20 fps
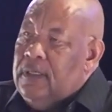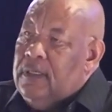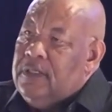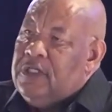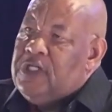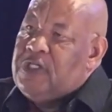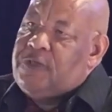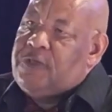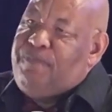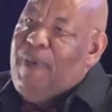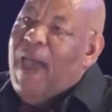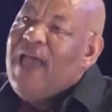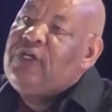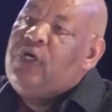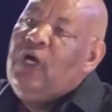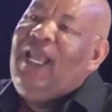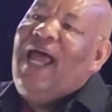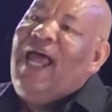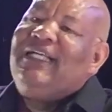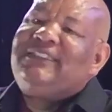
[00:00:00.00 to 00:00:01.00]

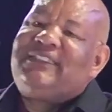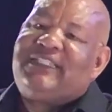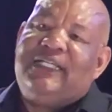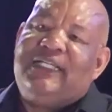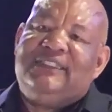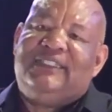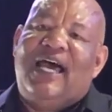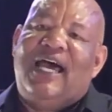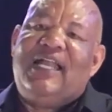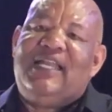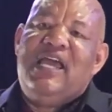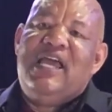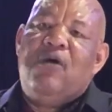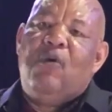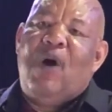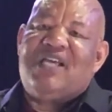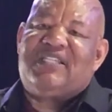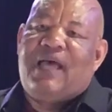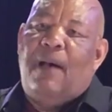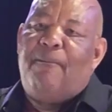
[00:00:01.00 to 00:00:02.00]
speculating that he
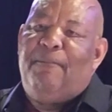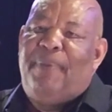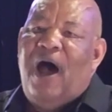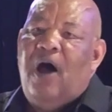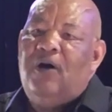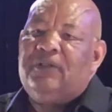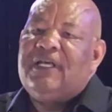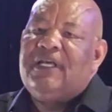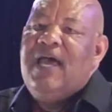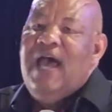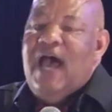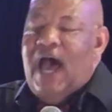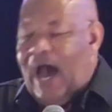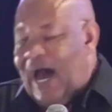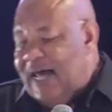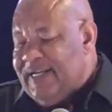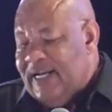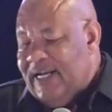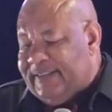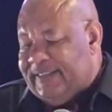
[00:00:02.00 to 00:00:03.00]
was about
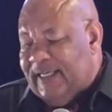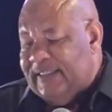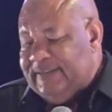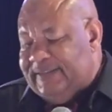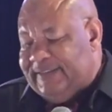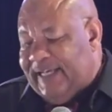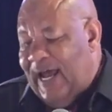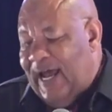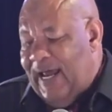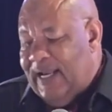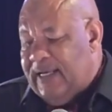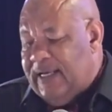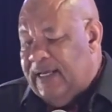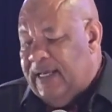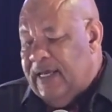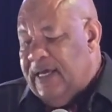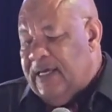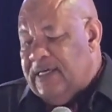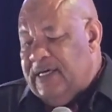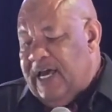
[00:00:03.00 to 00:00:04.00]
110
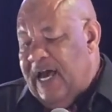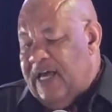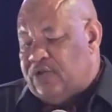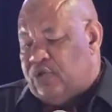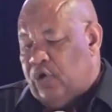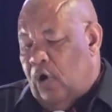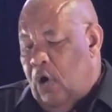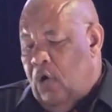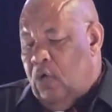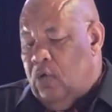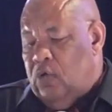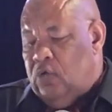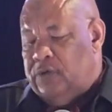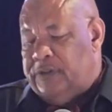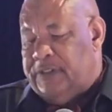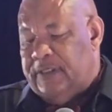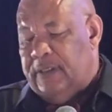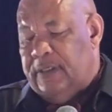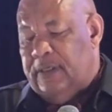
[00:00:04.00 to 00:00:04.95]
years old.